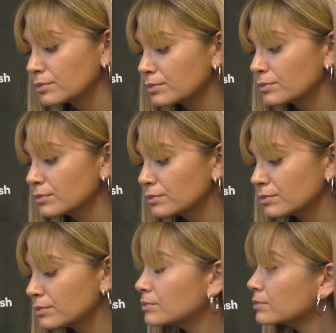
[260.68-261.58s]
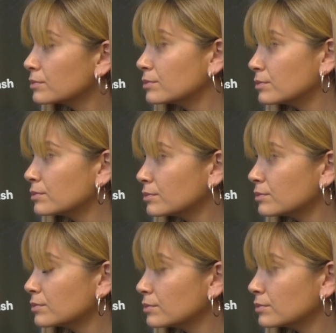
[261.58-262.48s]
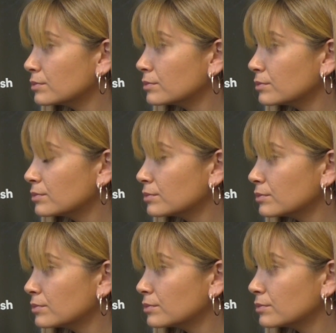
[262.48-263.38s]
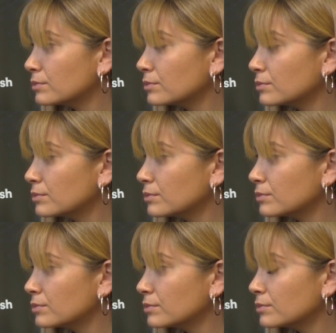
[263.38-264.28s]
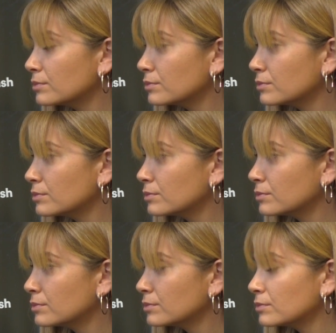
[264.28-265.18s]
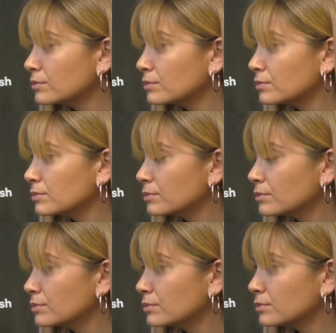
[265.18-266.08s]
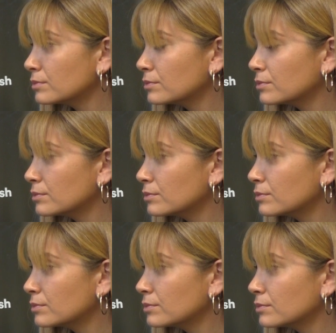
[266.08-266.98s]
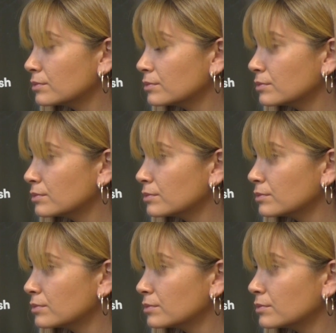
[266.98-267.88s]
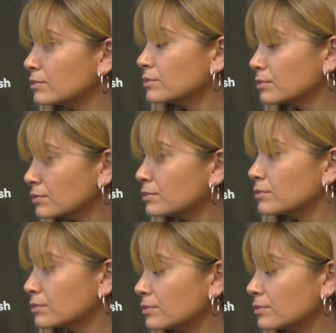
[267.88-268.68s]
The person shown says nothing.